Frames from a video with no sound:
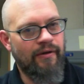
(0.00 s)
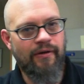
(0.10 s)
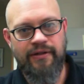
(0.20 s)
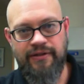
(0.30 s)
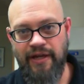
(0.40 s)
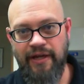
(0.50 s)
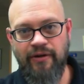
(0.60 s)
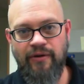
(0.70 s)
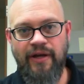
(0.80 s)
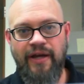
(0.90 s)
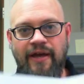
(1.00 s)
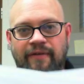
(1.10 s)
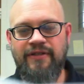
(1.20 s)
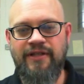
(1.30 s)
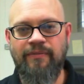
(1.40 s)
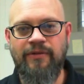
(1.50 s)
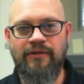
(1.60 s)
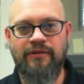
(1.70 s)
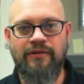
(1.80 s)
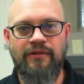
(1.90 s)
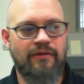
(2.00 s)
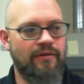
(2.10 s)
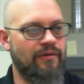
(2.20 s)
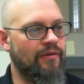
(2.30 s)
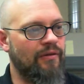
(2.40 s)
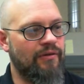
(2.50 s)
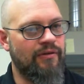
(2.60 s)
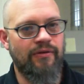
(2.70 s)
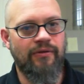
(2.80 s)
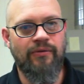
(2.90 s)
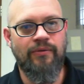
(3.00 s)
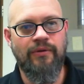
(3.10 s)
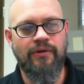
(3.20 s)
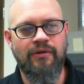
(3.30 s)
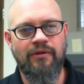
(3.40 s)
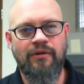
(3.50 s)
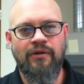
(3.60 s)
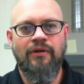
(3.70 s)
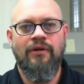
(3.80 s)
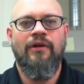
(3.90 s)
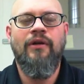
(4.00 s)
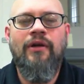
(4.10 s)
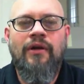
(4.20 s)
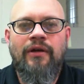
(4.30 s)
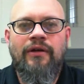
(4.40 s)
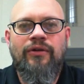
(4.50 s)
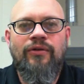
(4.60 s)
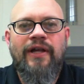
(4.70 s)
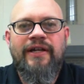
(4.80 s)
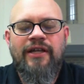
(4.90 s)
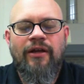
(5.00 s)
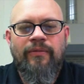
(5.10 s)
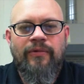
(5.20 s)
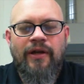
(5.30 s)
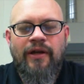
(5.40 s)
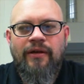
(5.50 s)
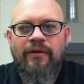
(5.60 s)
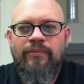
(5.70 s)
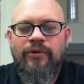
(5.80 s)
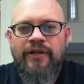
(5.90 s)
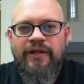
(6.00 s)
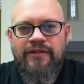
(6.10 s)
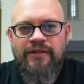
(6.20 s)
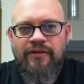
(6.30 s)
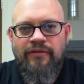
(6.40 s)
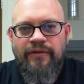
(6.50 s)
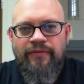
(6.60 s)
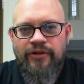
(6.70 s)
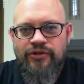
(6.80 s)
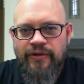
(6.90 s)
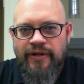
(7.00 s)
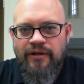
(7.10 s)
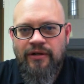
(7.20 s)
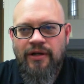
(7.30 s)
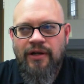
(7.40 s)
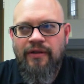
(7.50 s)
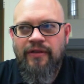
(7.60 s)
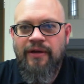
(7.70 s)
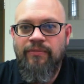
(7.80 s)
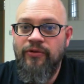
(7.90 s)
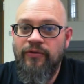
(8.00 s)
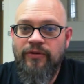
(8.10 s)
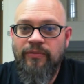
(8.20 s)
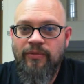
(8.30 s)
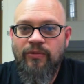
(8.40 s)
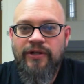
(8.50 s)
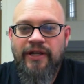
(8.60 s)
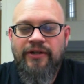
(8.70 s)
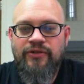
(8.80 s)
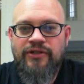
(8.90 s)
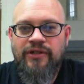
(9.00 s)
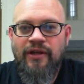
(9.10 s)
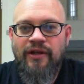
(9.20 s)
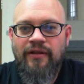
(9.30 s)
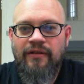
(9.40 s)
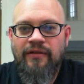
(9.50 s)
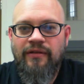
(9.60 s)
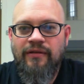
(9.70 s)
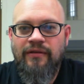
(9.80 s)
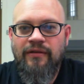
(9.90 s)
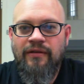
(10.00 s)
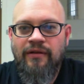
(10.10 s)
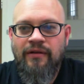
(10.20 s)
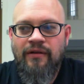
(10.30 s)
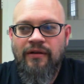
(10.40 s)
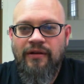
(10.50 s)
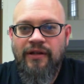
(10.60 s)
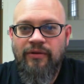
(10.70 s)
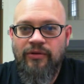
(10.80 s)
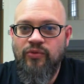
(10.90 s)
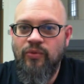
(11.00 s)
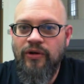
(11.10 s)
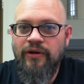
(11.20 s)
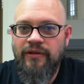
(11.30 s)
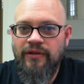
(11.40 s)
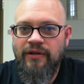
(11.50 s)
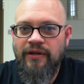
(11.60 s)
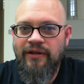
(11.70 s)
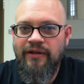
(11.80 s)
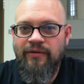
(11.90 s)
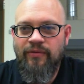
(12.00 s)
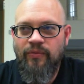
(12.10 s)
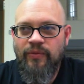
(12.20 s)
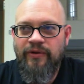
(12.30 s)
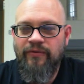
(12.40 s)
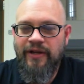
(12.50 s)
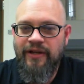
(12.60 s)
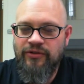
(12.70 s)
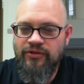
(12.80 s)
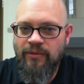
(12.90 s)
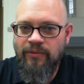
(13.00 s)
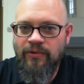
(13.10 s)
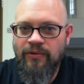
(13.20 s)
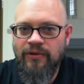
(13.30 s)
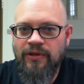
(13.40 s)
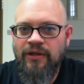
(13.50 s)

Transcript: on a side note, I have attempted to utilize help putting these in a refrigerator. That proved to be more dangerous than it was worth. We ran into trouble.